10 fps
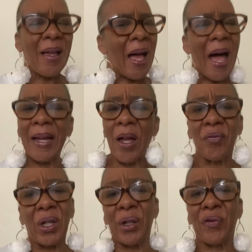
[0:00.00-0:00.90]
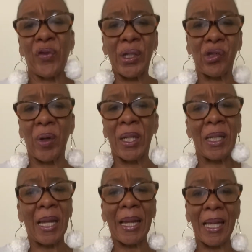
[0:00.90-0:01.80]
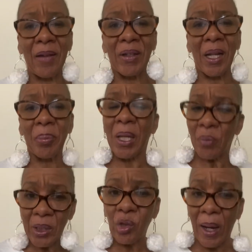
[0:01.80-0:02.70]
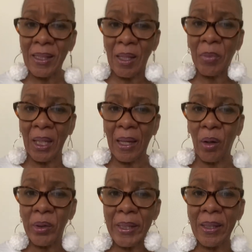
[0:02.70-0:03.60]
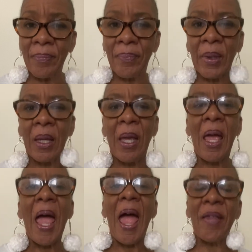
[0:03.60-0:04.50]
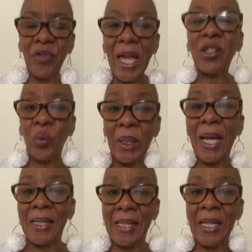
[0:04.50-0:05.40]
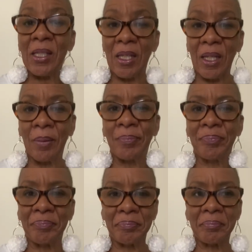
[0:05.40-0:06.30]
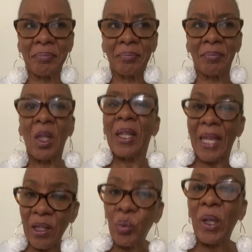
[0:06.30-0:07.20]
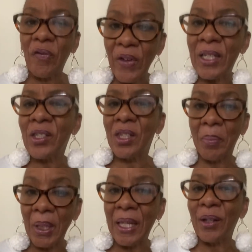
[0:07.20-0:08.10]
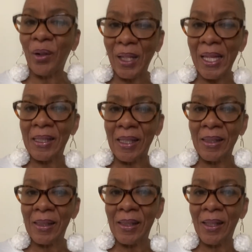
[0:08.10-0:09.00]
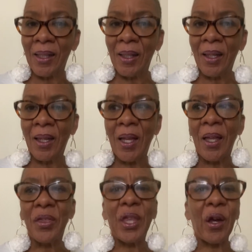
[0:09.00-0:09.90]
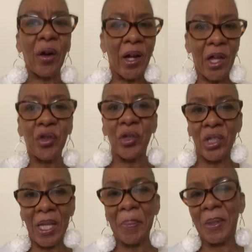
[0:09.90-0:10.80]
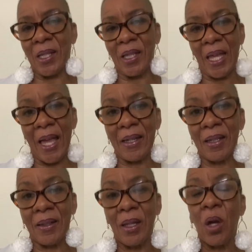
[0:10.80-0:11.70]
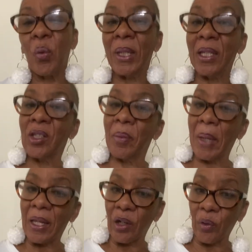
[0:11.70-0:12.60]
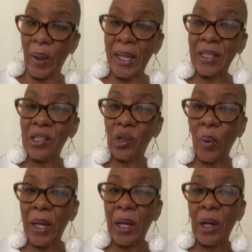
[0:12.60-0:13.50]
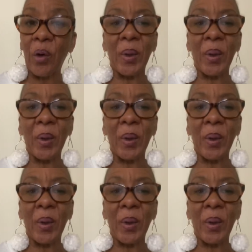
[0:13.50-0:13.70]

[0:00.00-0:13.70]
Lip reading: I got very frustrated and I gave it up. Can we try something else? And that's when I say to them, can we finish the beginner lessons? There are other steps to that. We need to make a granny square.